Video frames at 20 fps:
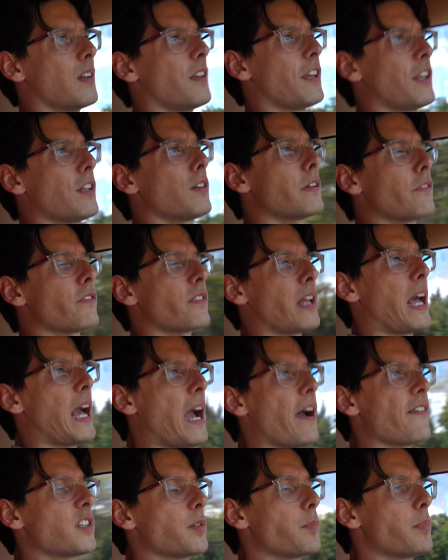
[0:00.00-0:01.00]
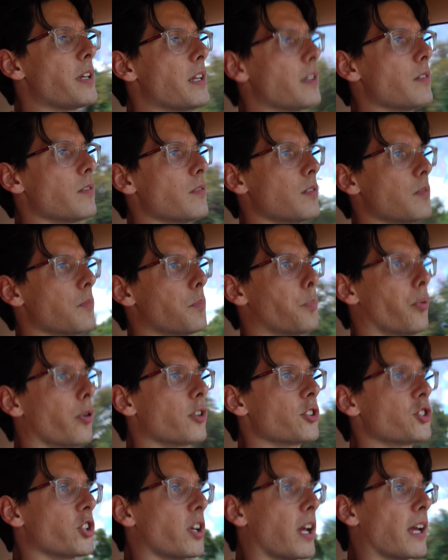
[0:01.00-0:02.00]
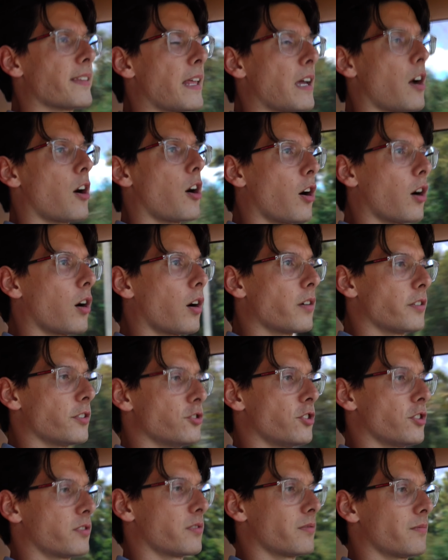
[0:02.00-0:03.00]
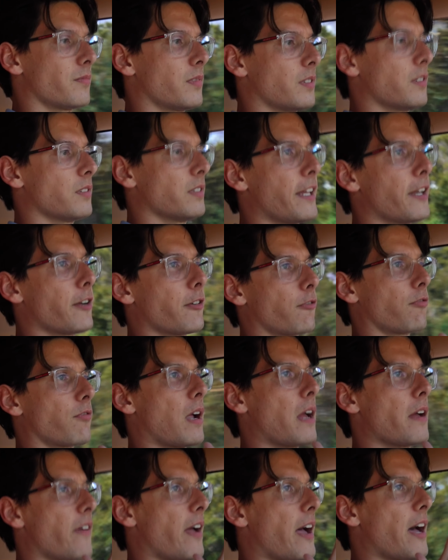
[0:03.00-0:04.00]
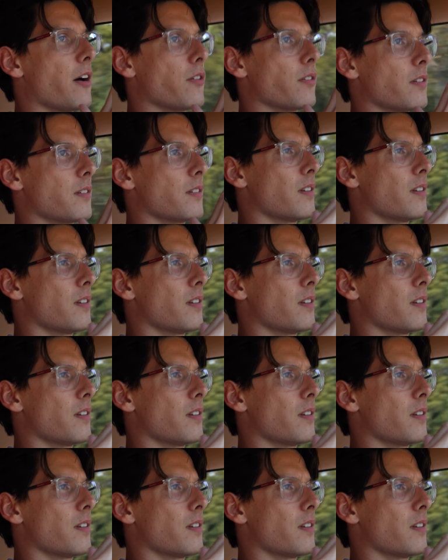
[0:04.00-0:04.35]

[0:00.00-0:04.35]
You don't even have to be pushing it that hard to just let it rev out.